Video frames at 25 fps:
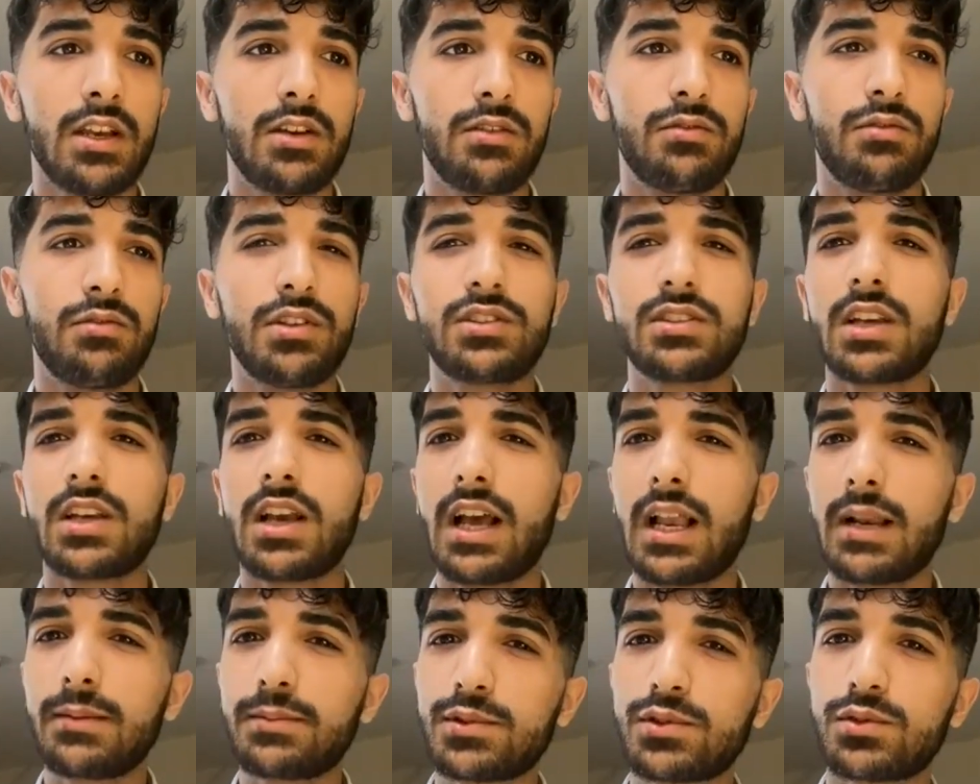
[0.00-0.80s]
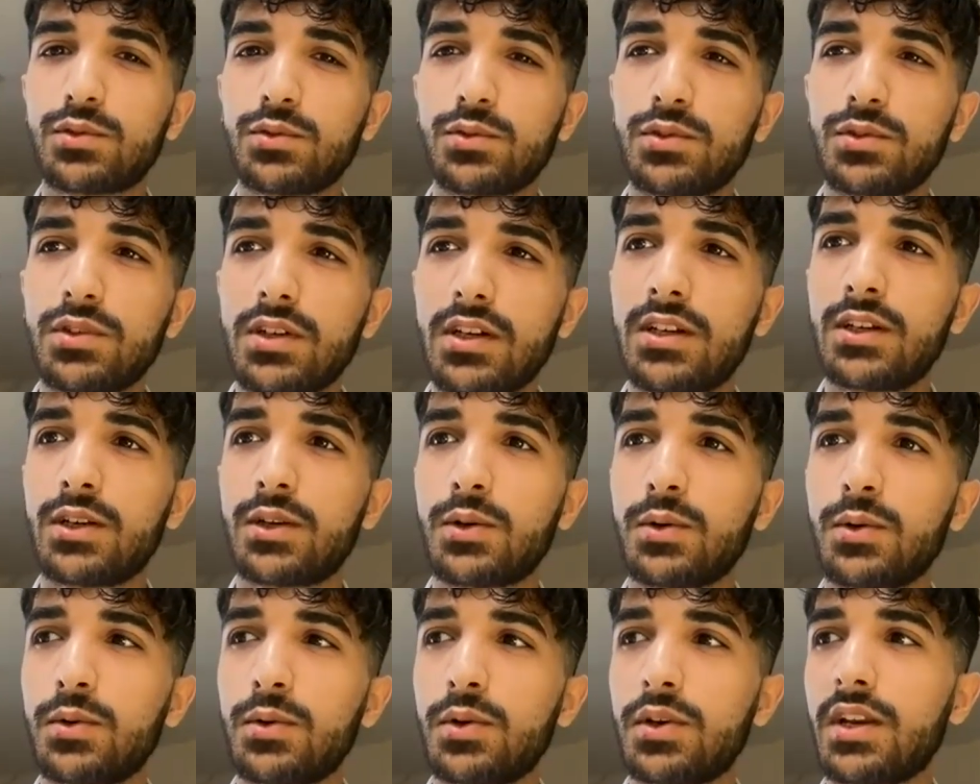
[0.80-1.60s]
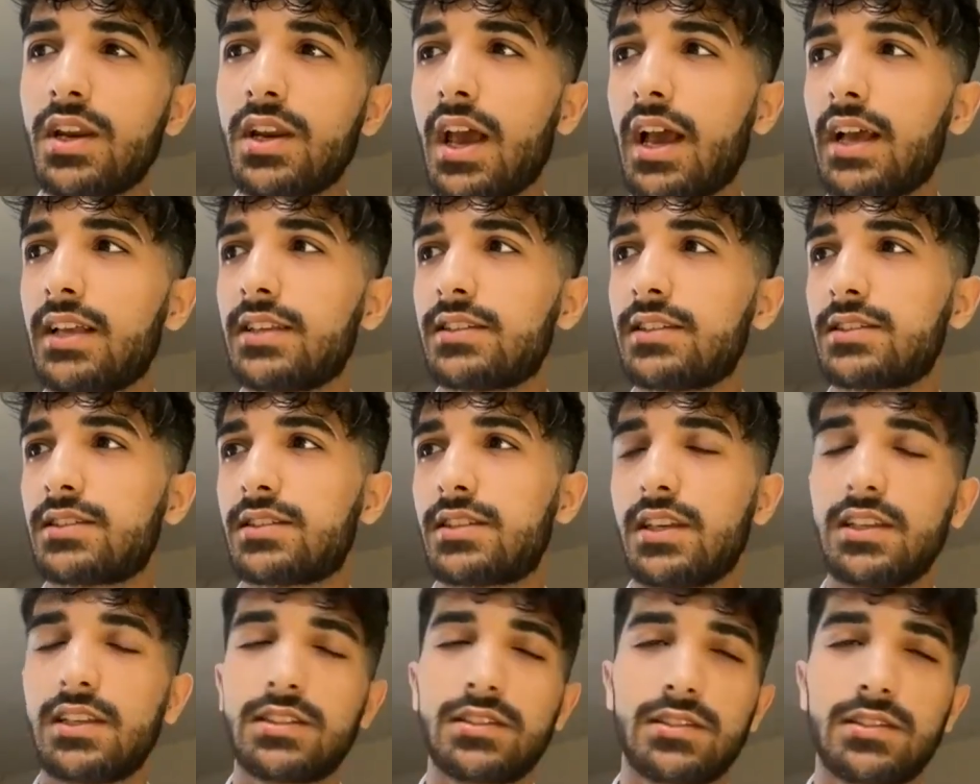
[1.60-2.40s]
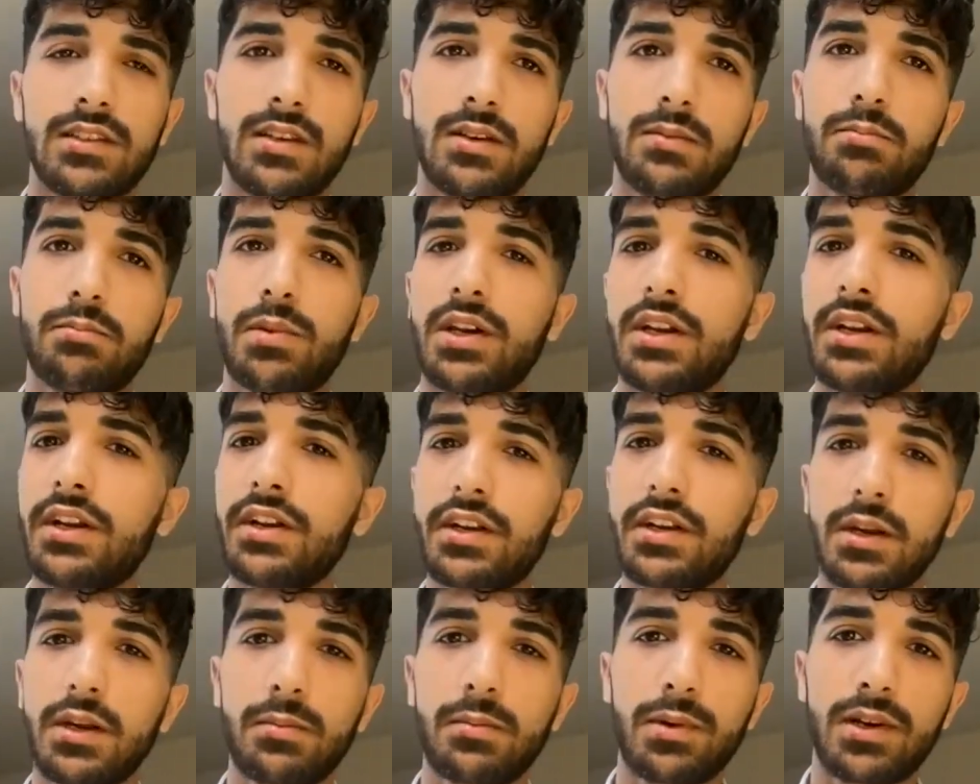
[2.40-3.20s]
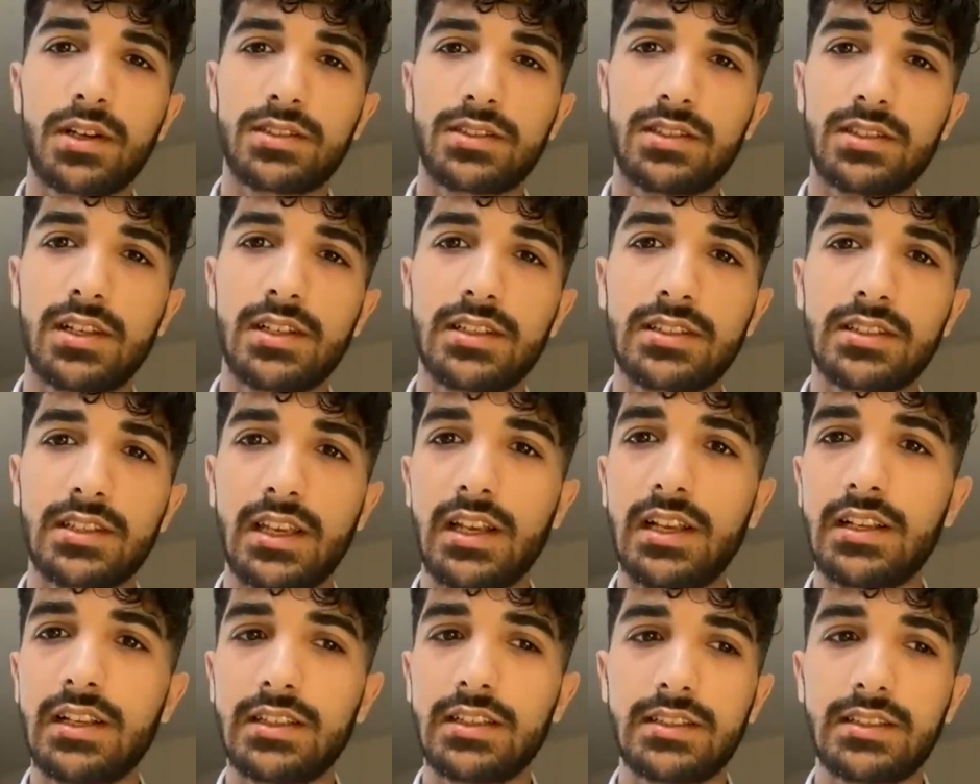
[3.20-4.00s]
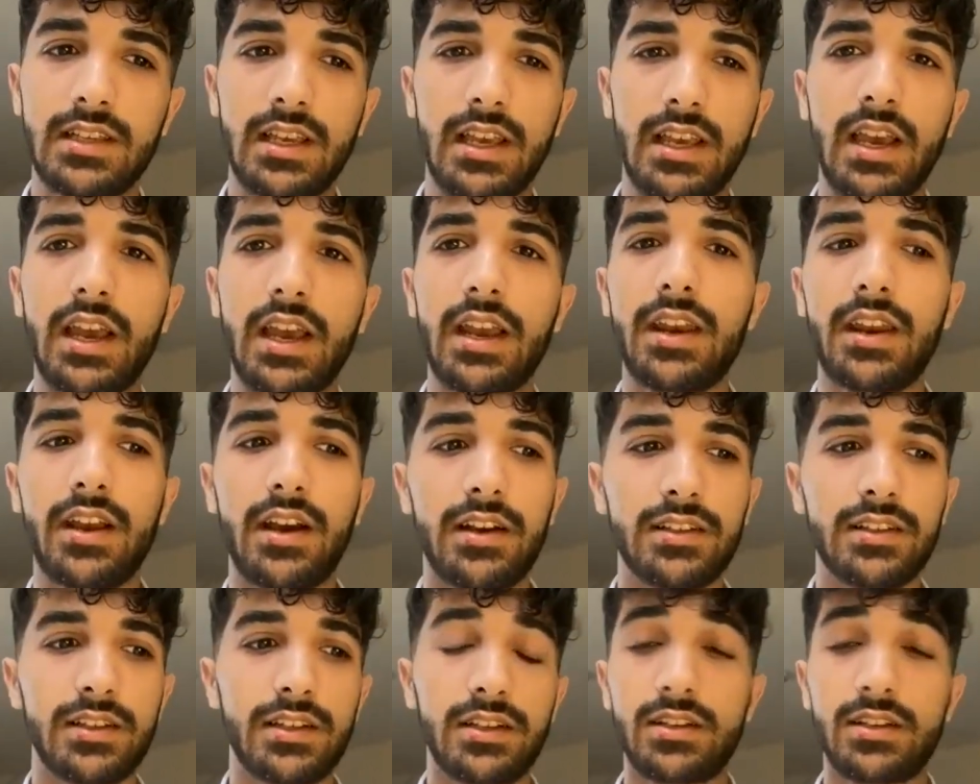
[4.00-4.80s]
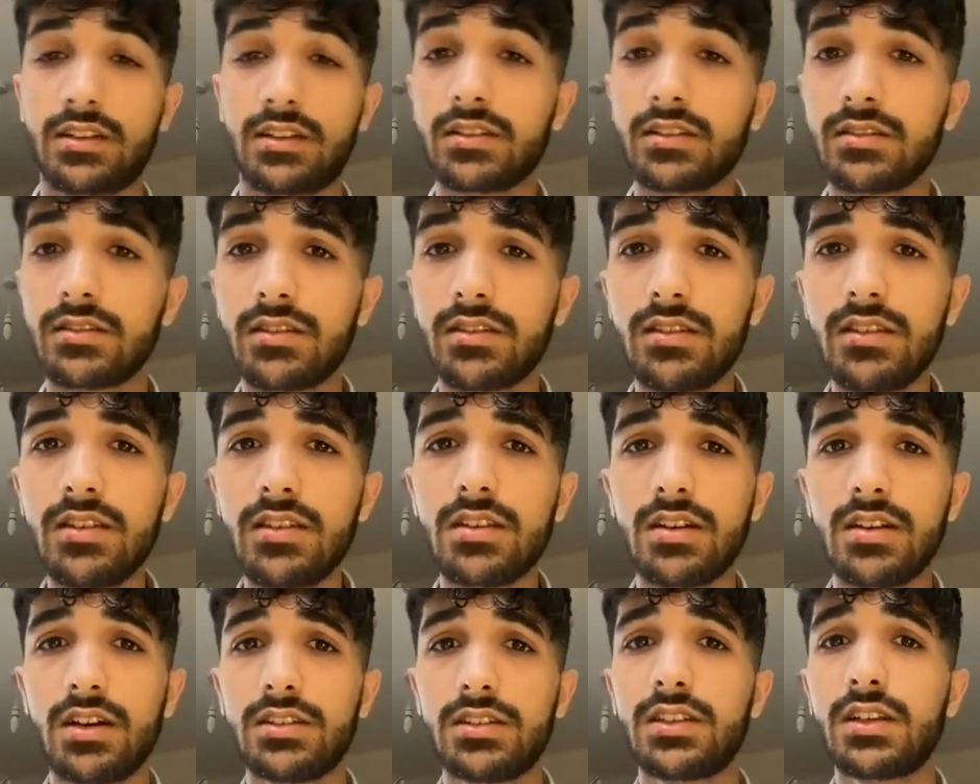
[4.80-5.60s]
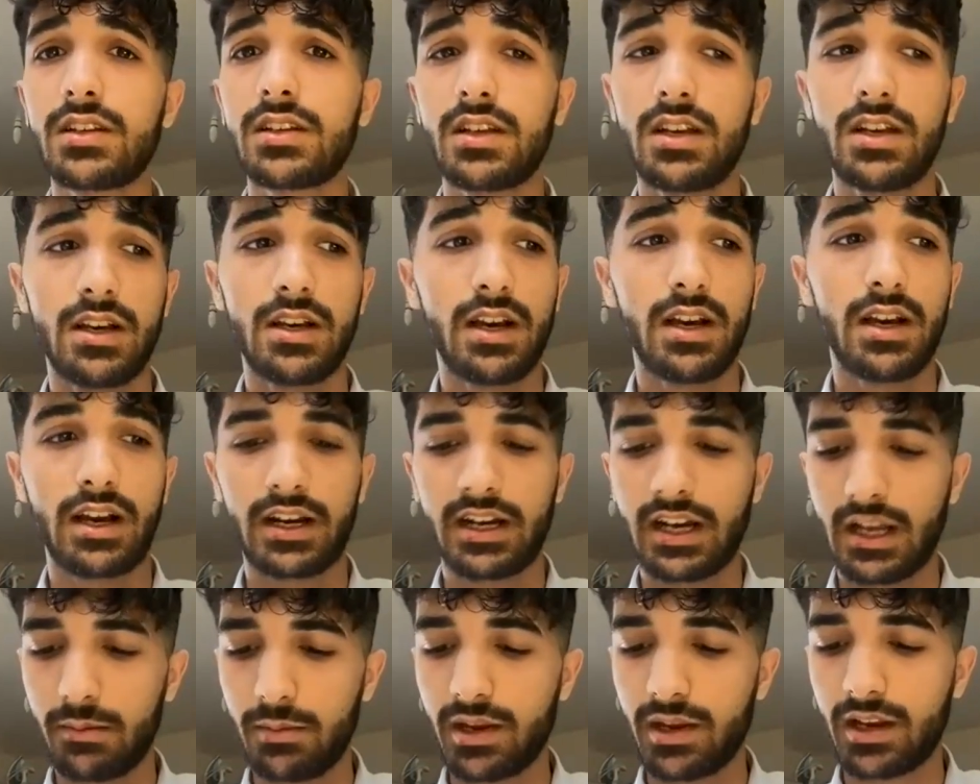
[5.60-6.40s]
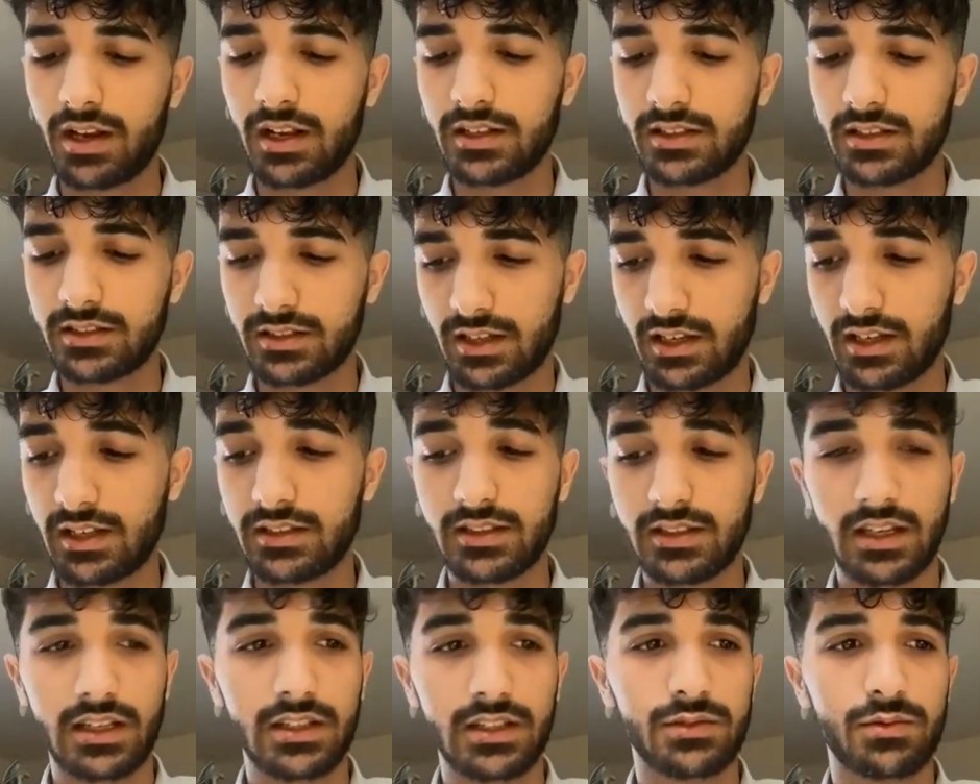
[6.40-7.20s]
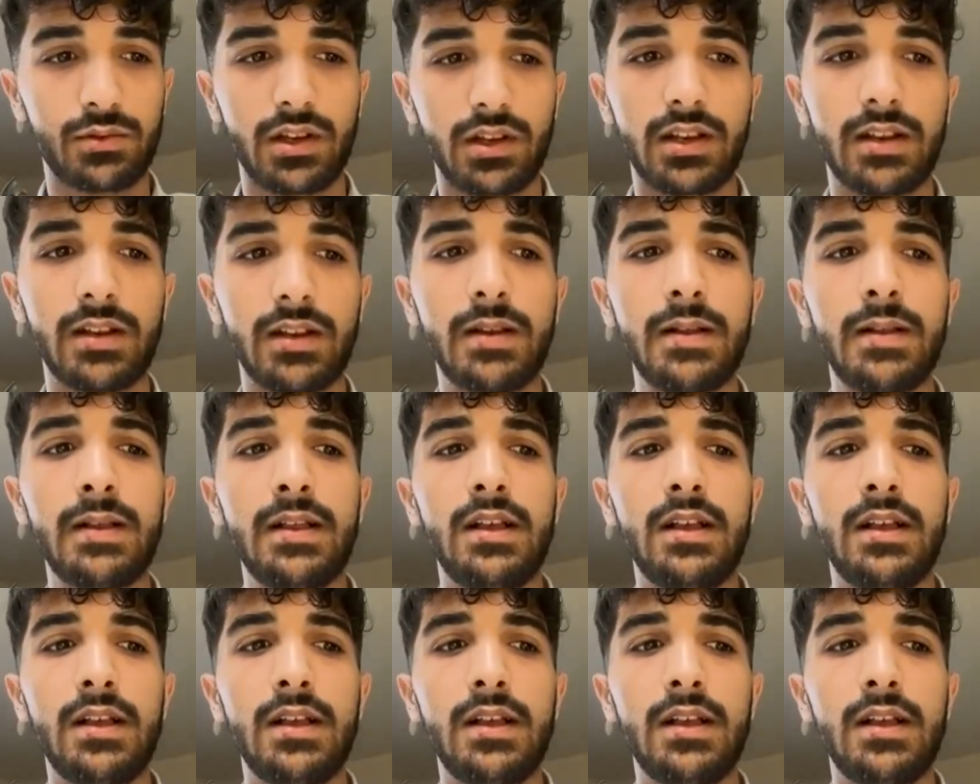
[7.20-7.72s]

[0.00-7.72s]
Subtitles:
which helps student to enhance his interpersonal skills and other academical skills as well.